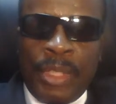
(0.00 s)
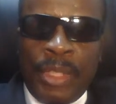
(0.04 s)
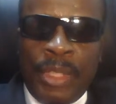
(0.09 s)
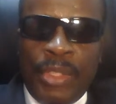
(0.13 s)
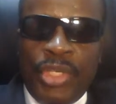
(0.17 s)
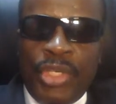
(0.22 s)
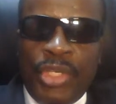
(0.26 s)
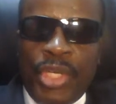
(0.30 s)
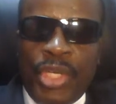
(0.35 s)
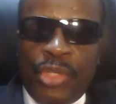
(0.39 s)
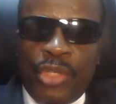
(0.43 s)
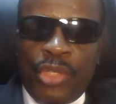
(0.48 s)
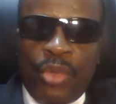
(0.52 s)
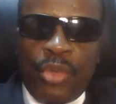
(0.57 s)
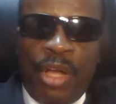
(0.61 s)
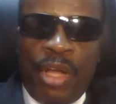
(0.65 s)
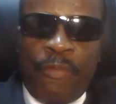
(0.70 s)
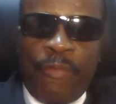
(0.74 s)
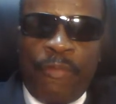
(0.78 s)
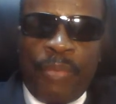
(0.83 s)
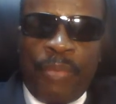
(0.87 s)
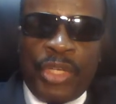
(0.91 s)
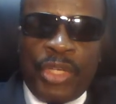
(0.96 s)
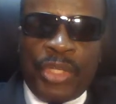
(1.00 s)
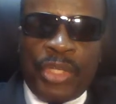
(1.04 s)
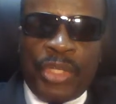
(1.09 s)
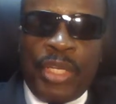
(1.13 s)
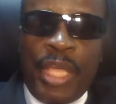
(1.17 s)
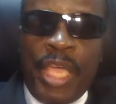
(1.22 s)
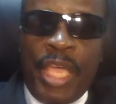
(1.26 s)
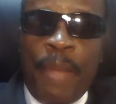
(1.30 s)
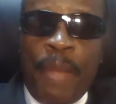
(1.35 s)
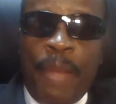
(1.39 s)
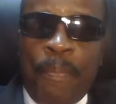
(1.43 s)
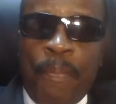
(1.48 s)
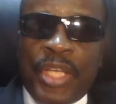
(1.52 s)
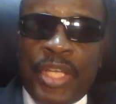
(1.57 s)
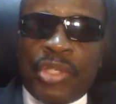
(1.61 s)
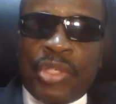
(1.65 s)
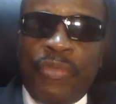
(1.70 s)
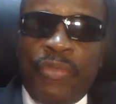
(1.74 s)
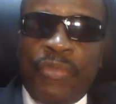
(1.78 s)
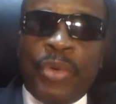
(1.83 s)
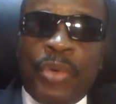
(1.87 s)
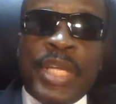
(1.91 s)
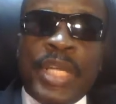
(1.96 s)
leaders who have patience and
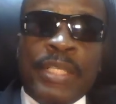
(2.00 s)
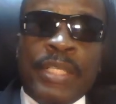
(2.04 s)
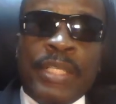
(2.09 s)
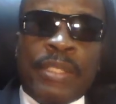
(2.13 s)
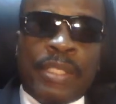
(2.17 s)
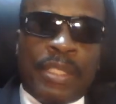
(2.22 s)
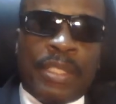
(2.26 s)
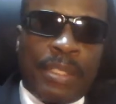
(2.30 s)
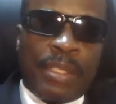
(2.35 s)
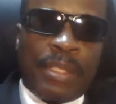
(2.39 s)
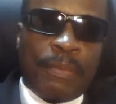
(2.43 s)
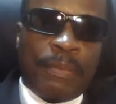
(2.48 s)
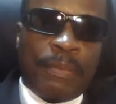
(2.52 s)
perseverance.